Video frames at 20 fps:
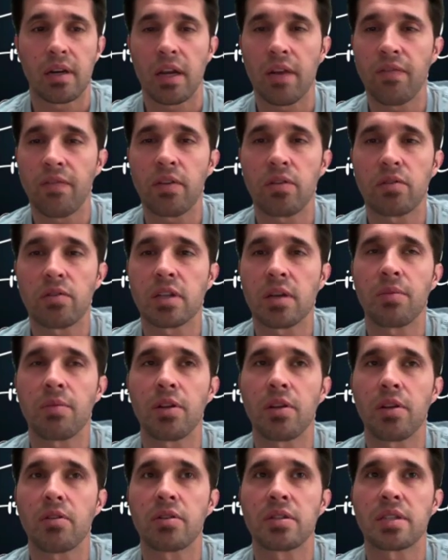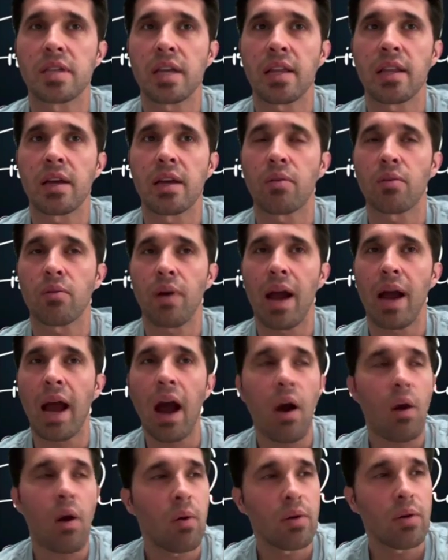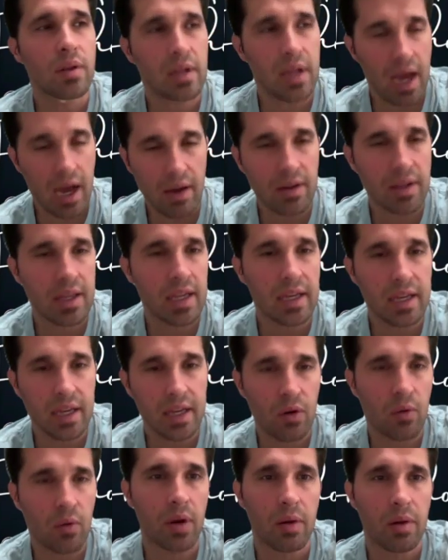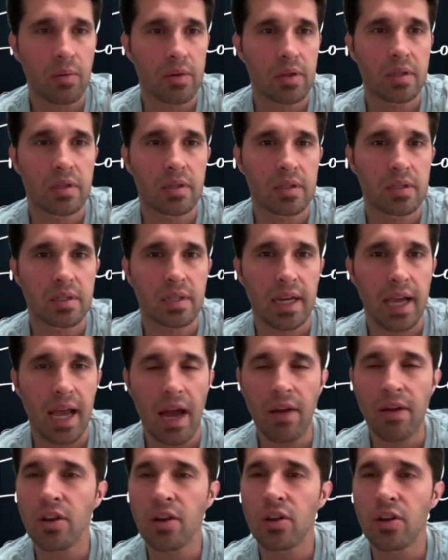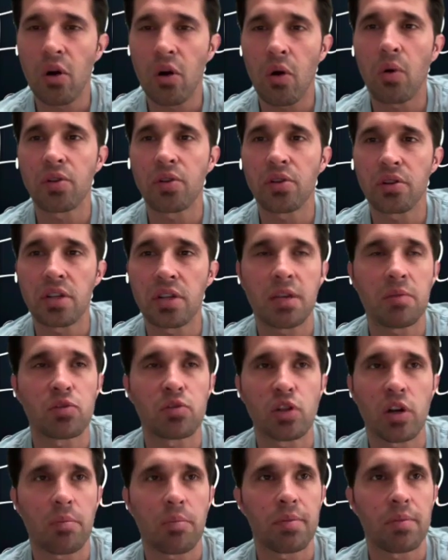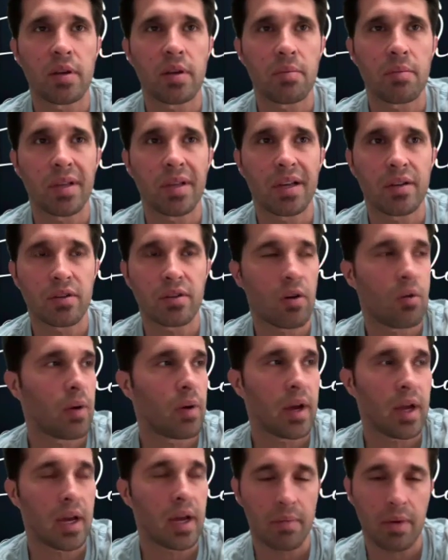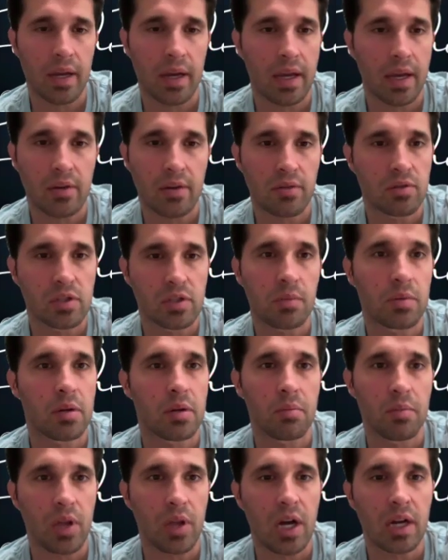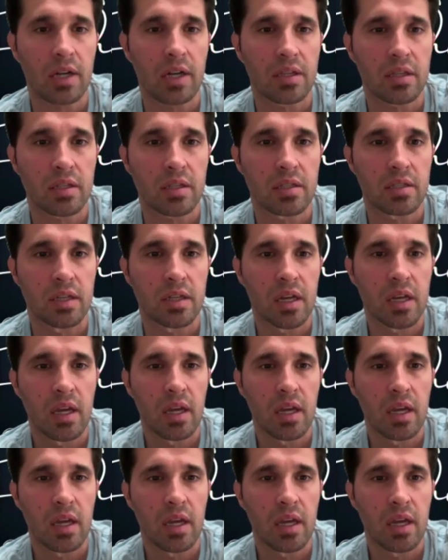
If there's something you could say like, how did they get away with this? Like, how did no other team jump in and be like, no way, I got to do something to block this?